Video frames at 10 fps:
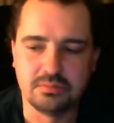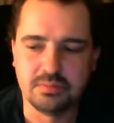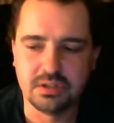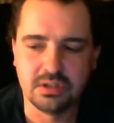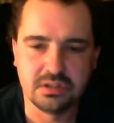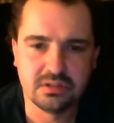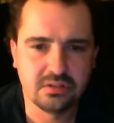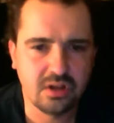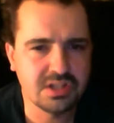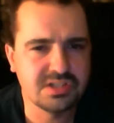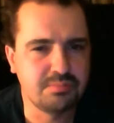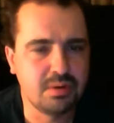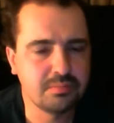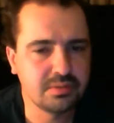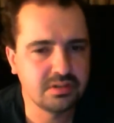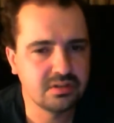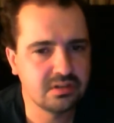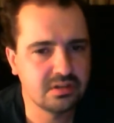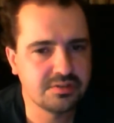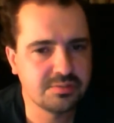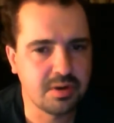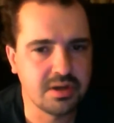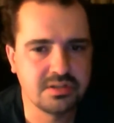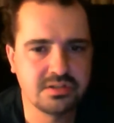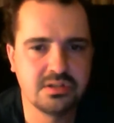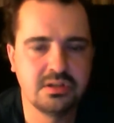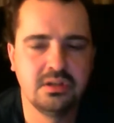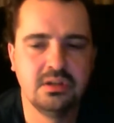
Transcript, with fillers: be lots of pumpkin, not enough spice.